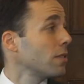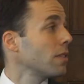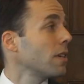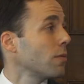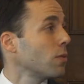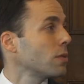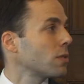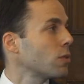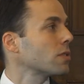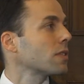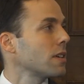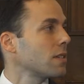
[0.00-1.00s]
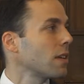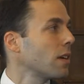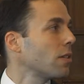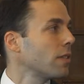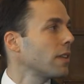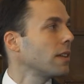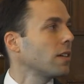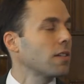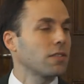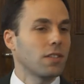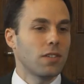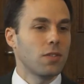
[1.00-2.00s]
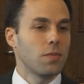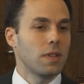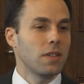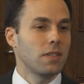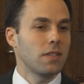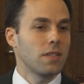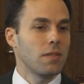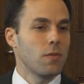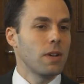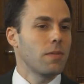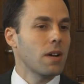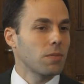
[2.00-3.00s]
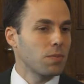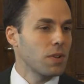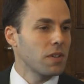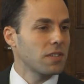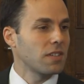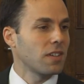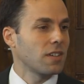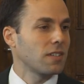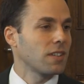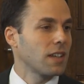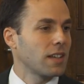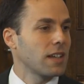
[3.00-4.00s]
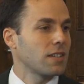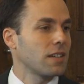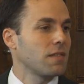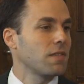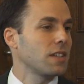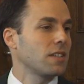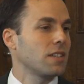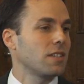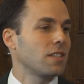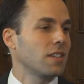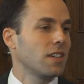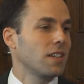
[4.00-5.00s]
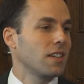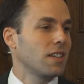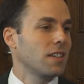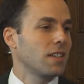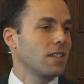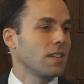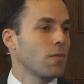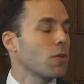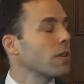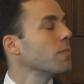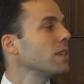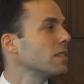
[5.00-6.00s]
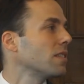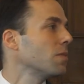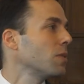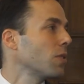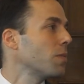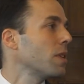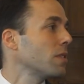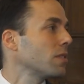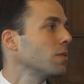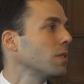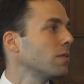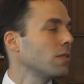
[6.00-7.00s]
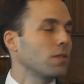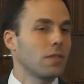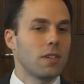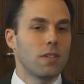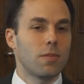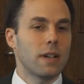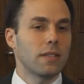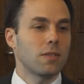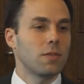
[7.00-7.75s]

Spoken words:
and at what stage they are in their life cycle, because when it becomes personalised and they can actually envisage, you know, what it means to them on a personal level and a practical